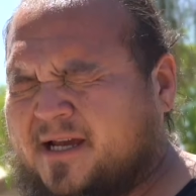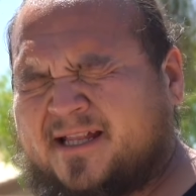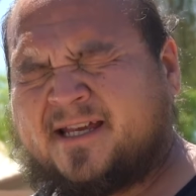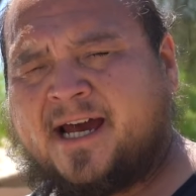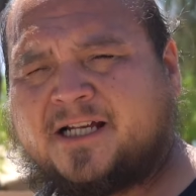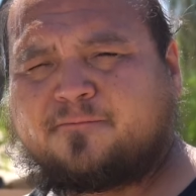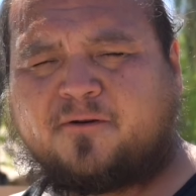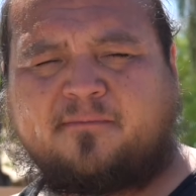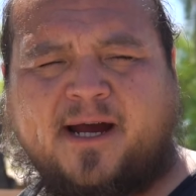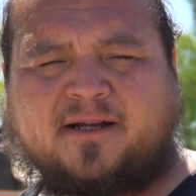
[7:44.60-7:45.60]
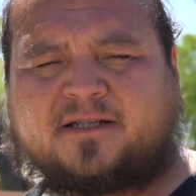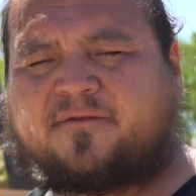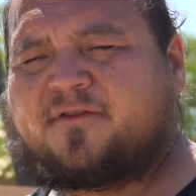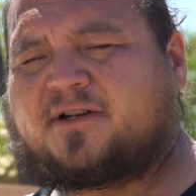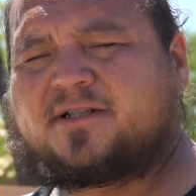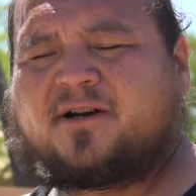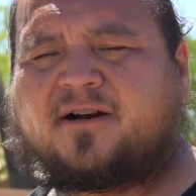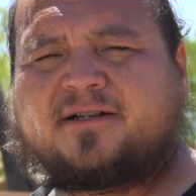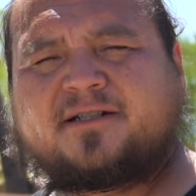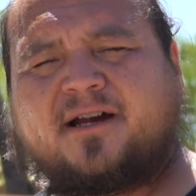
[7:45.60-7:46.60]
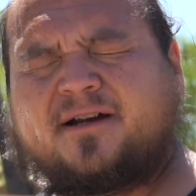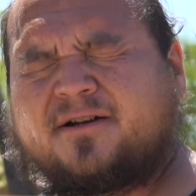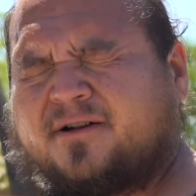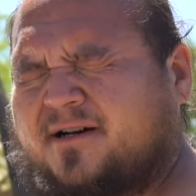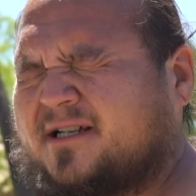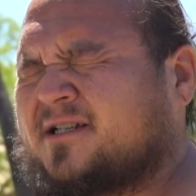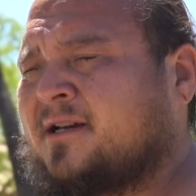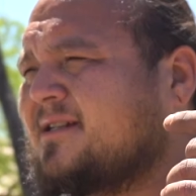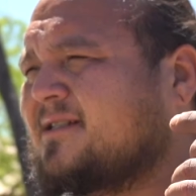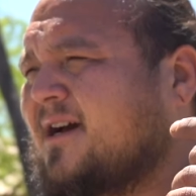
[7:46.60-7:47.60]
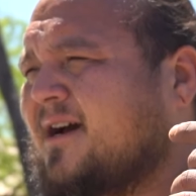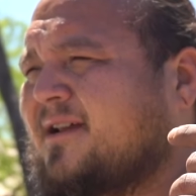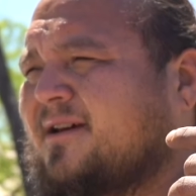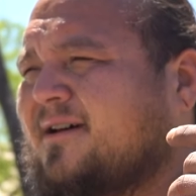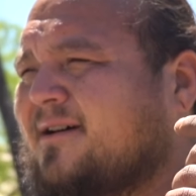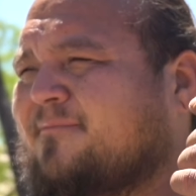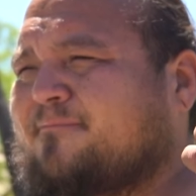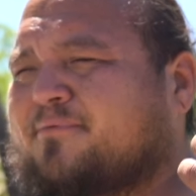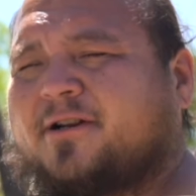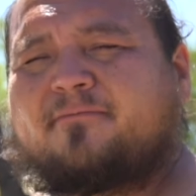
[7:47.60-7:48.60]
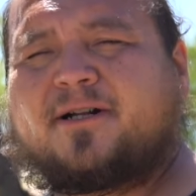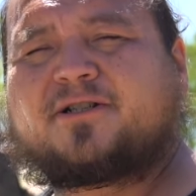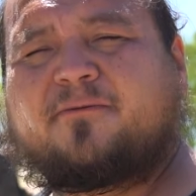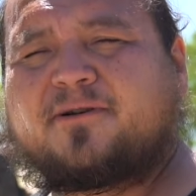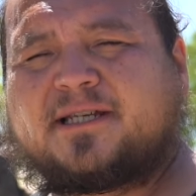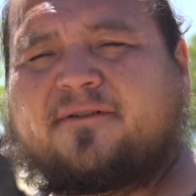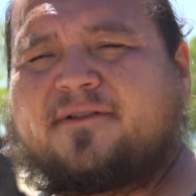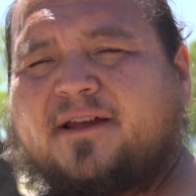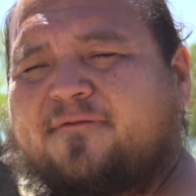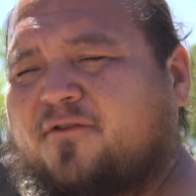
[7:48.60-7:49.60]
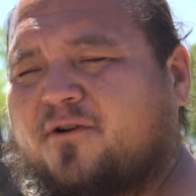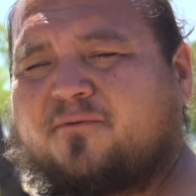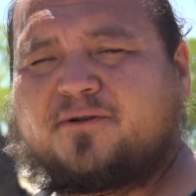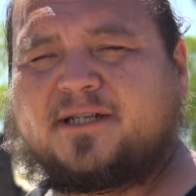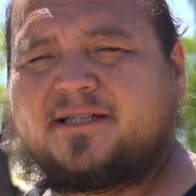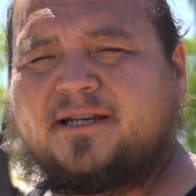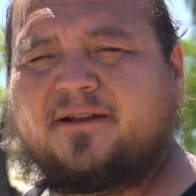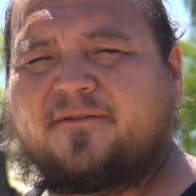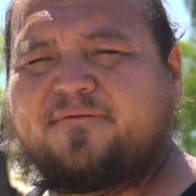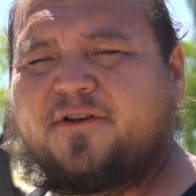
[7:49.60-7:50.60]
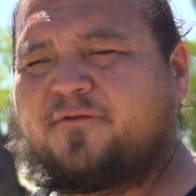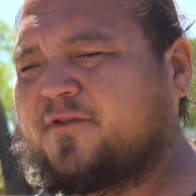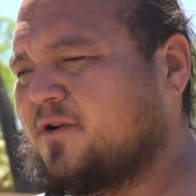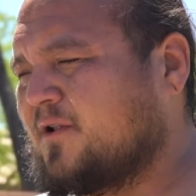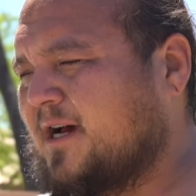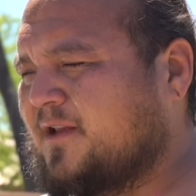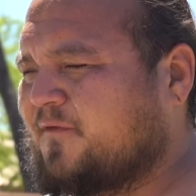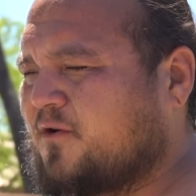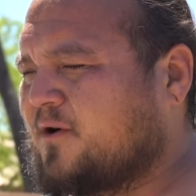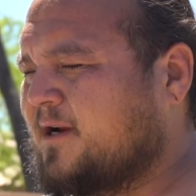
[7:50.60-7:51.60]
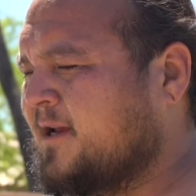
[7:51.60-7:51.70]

Got the Hasselberg mounts, conversion harness, got a clutch. He's got uh, pretty much almost everything for it. We'll just need a few fuel lines for